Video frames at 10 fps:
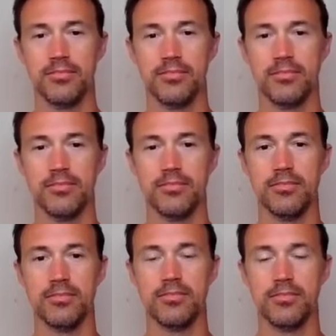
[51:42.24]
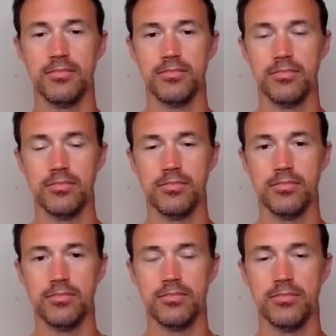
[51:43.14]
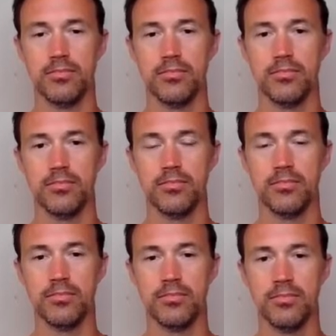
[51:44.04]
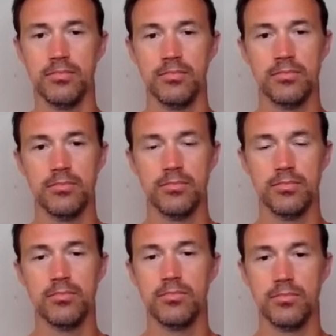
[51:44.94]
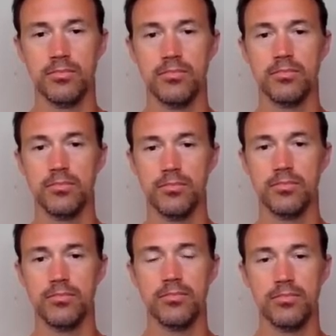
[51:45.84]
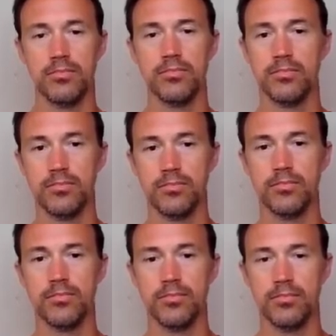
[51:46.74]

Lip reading: (not speaking)